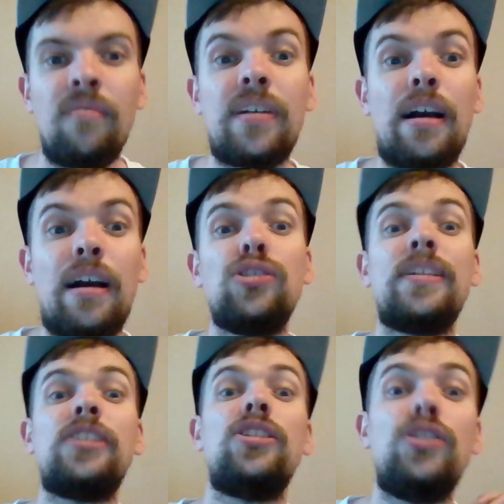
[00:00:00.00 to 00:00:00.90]

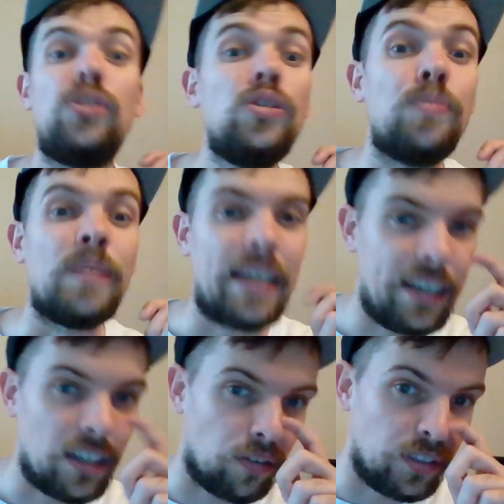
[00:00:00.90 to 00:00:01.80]
Countering is a huge
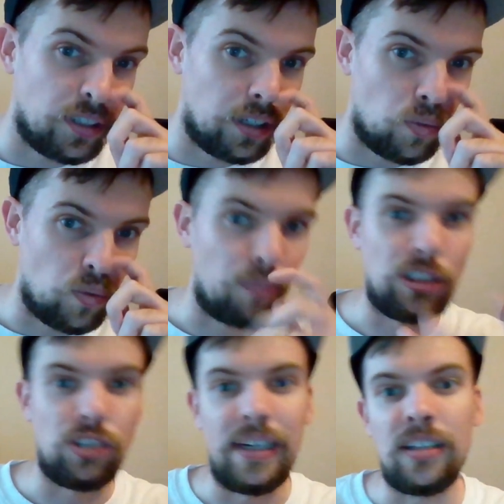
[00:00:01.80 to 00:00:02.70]
mechanic of the One
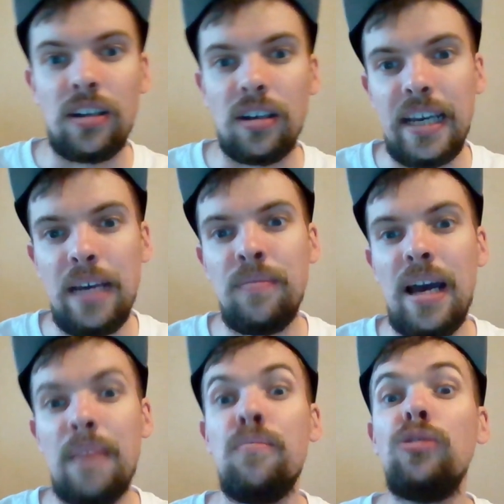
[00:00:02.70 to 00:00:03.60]
Piece trading card game,
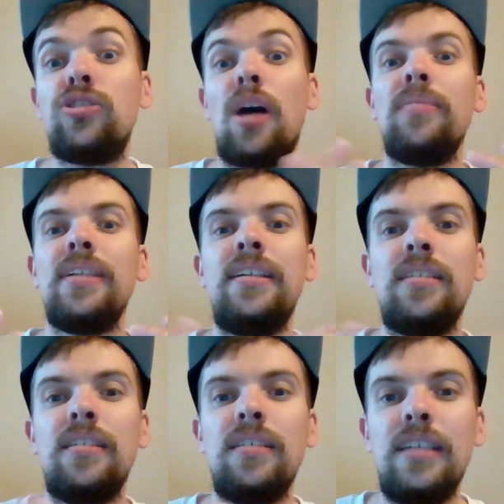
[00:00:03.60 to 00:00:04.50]
and most
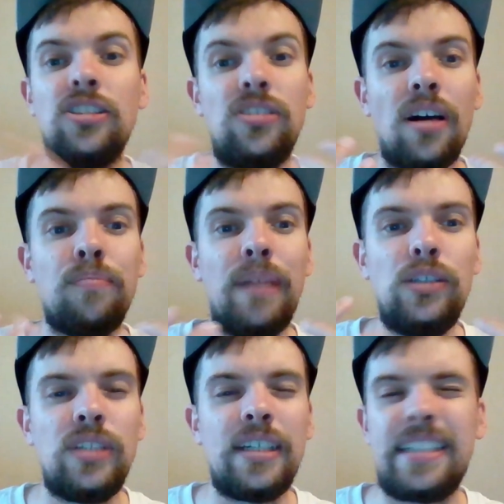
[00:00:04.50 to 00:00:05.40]
commonly is done by
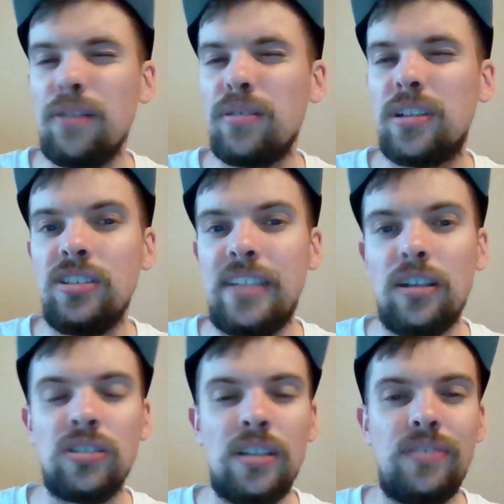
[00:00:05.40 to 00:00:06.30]
using characters that
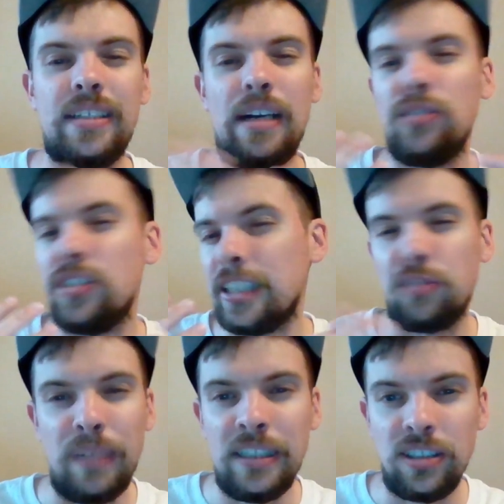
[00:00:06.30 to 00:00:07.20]
also have the counter
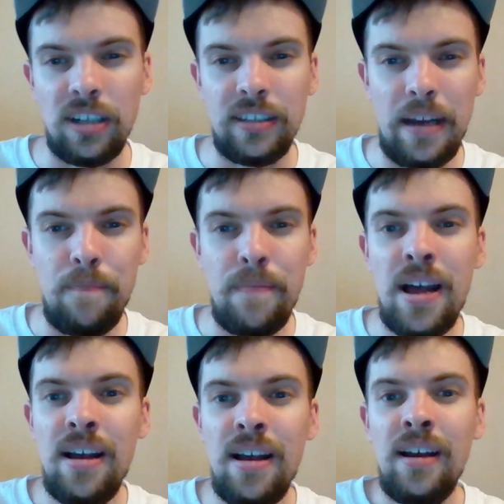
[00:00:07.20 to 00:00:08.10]
text printed on them.
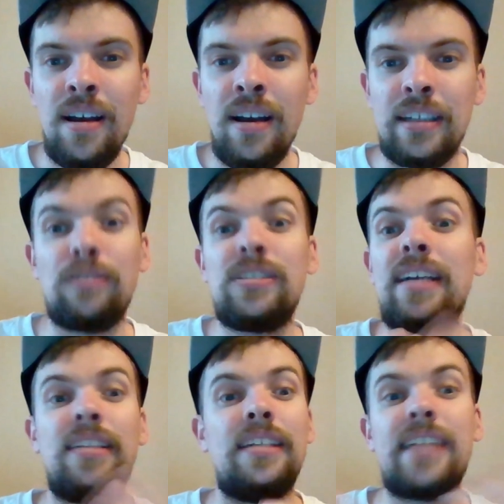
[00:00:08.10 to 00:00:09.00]
There is
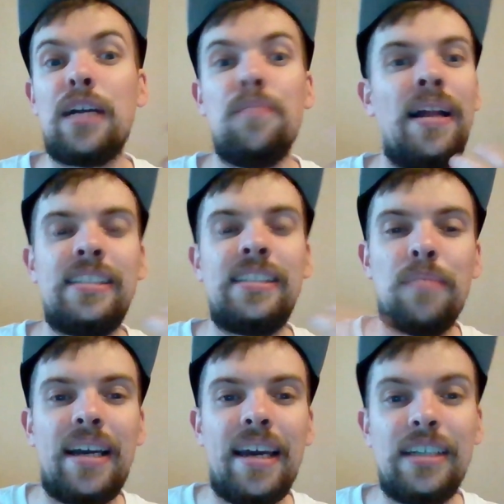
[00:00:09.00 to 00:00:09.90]
like an entire balancing
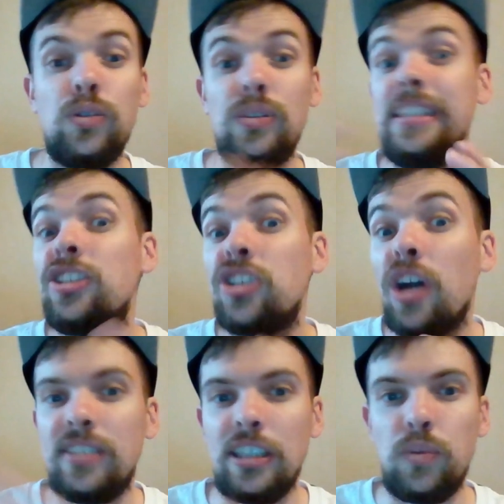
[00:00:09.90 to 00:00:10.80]
mechanic to these
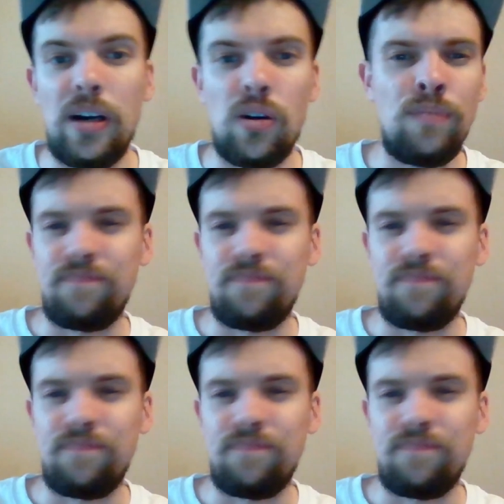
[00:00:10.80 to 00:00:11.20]
cards as well,